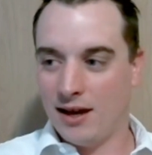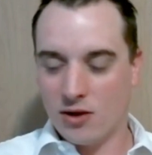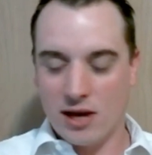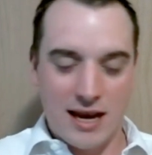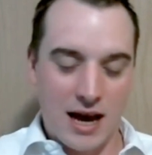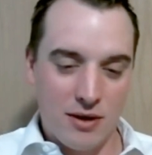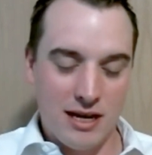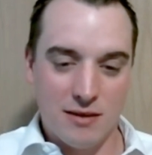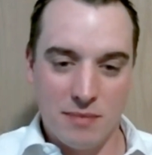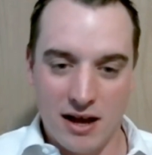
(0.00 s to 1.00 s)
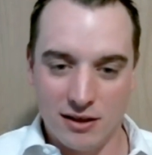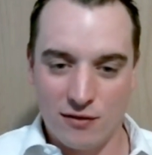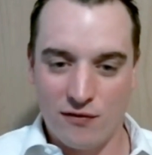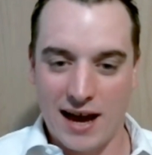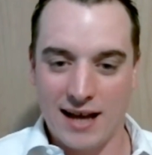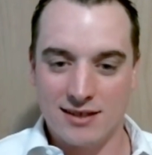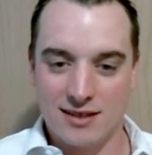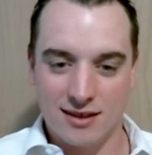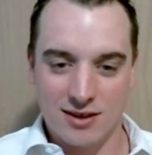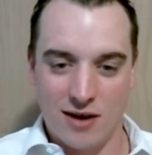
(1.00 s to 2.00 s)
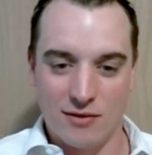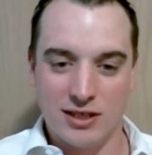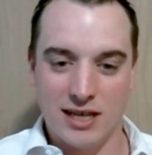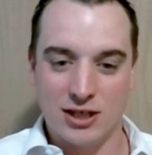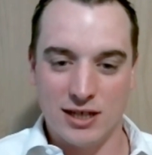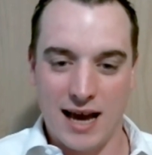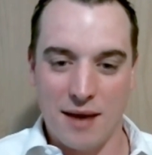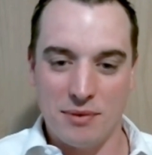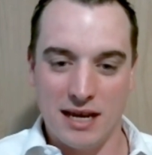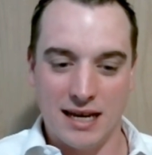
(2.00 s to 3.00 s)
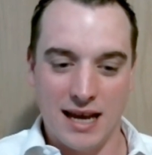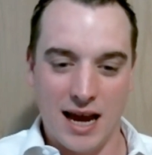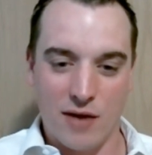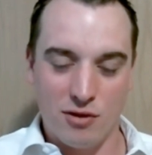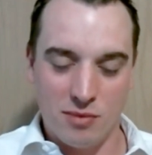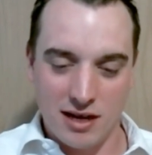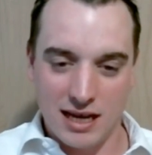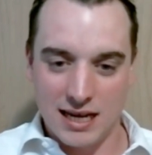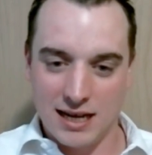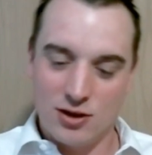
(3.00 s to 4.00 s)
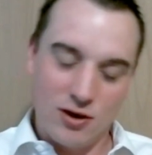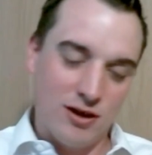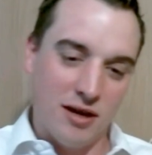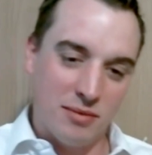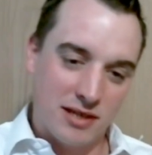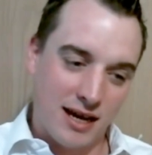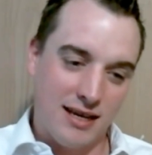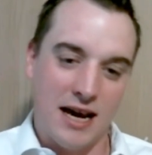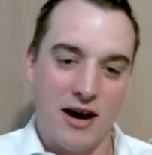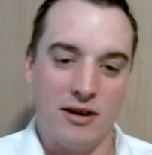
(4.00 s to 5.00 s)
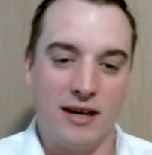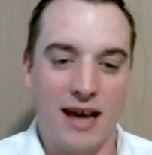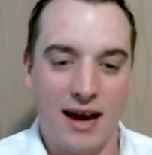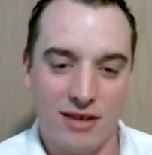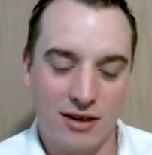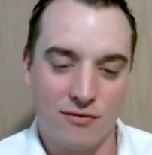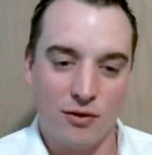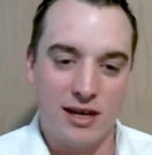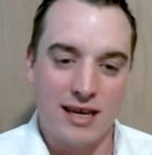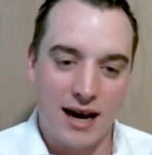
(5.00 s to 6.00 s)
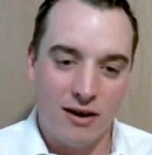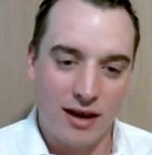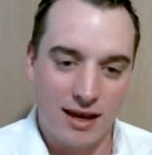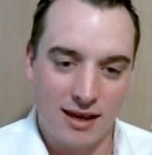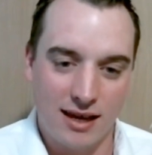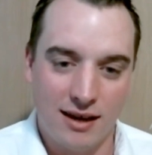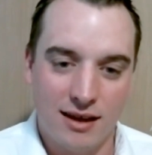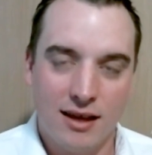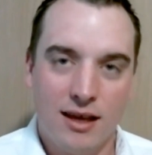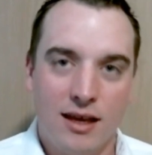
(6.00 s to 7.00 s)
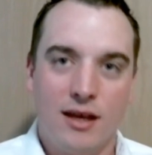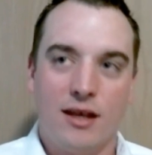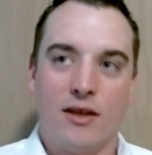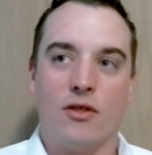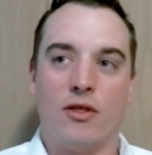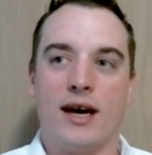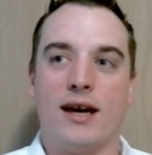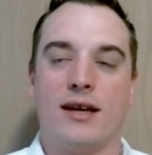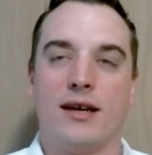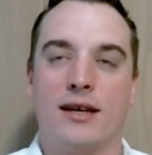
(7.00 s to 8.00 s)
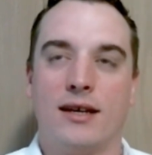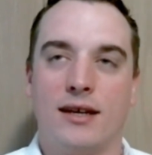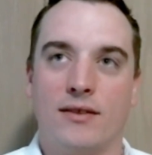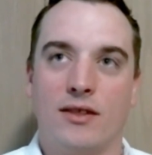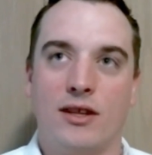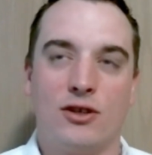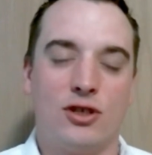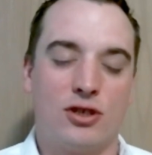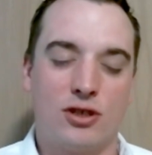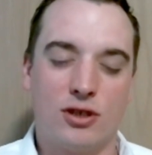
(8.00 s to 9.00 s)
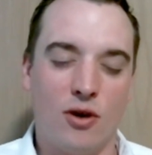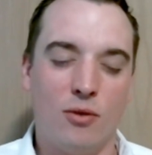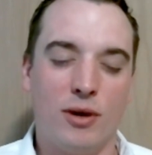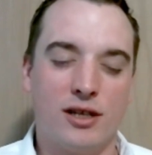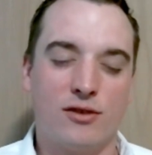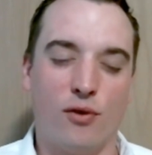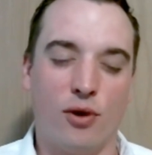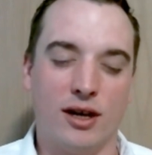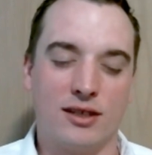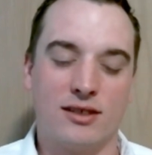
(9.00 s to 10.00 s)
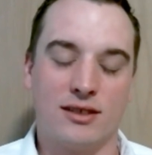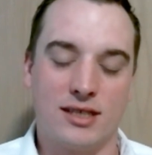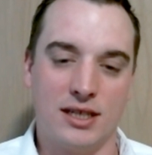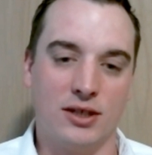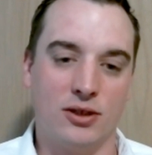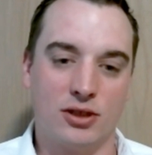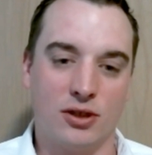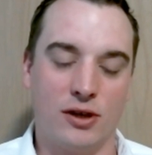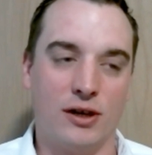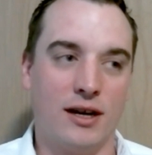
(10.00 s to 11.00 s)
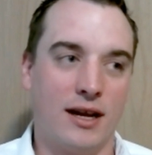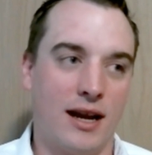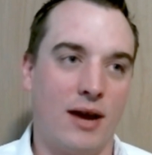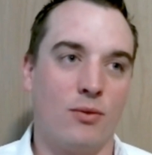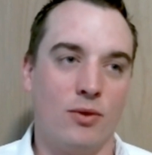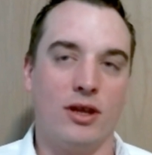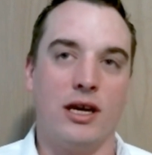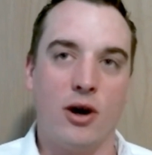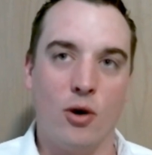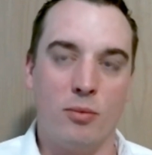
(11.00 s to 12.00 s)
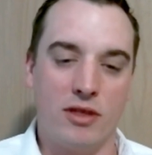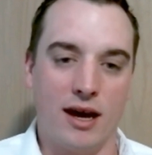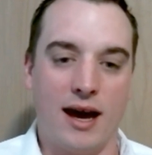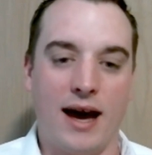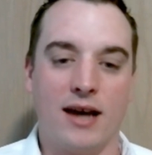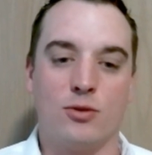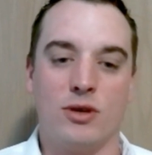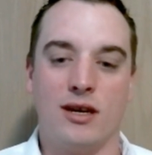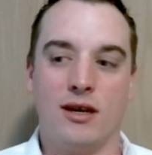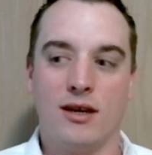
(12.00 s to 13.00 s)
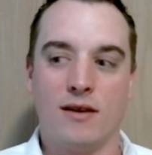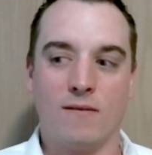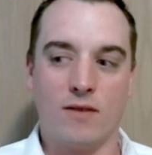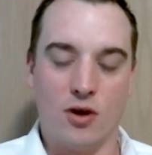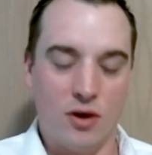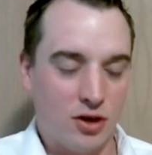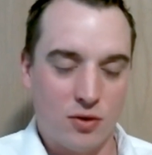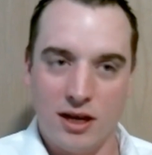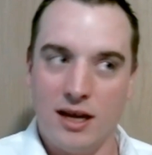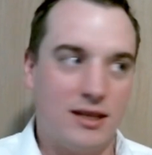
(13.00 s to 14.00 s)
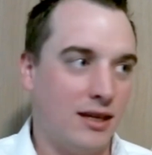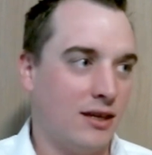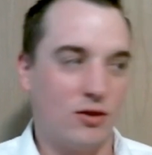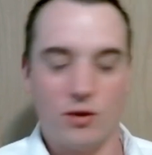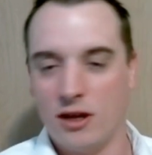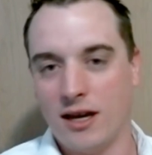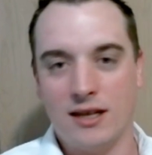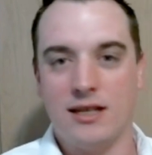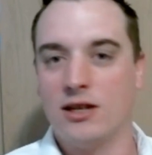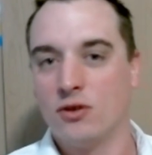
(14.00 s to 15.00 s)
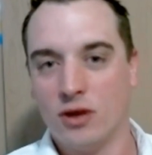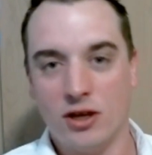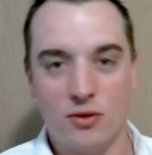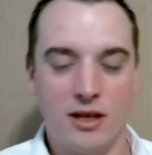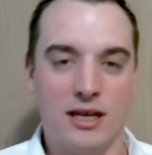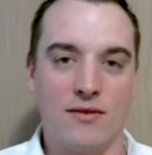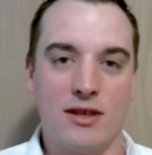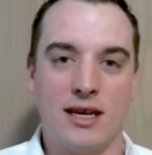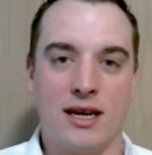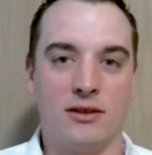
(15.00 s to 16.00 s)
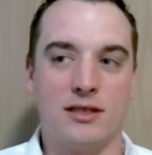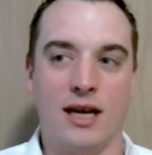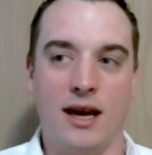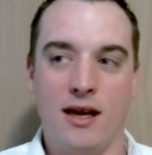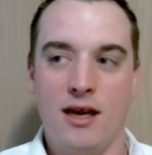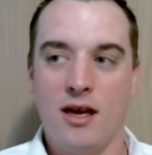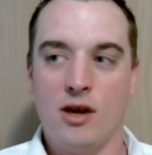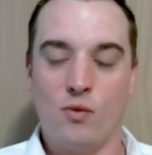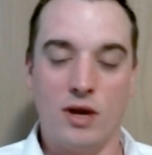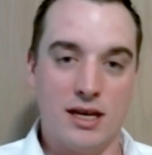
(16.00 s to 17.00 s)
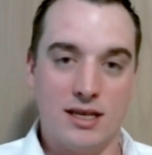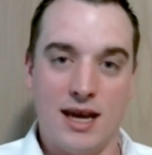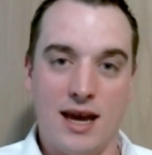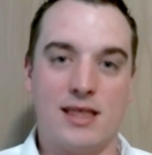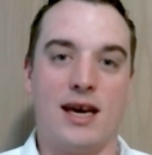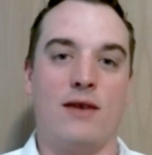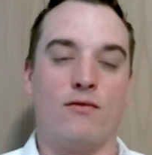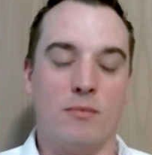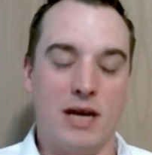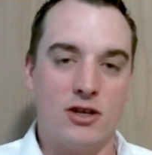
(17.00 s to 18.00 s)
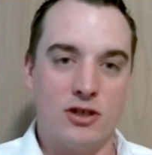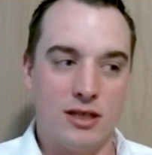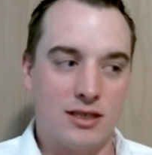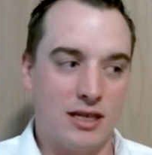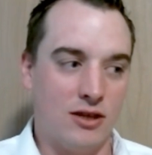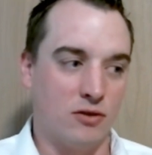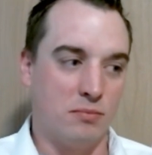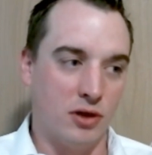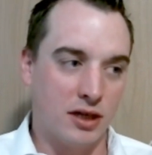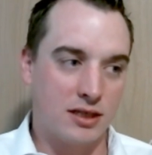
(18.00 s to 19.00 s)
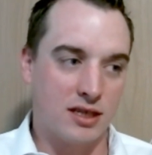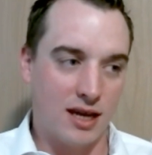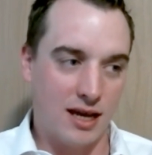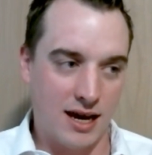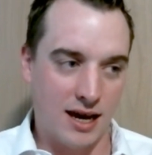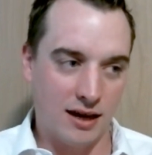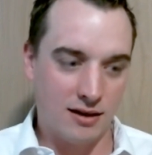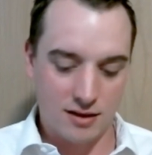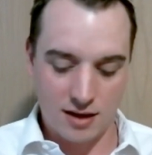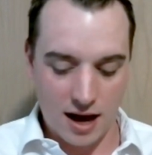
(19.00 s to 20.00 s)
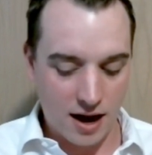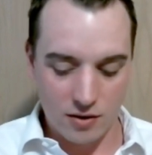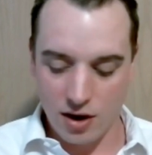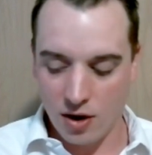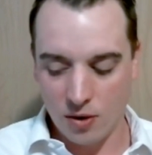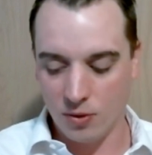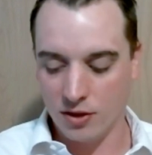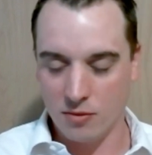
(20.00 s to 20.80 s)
okay, now we need to balance fats conversation happening and everybody getting turned upside down and having a freak out. And that, there's just so much for us still to learn. And I really hope that as we go into 2018 and 2019 and 2020 and everything else, that we can take that information that's in those books and, I don't know what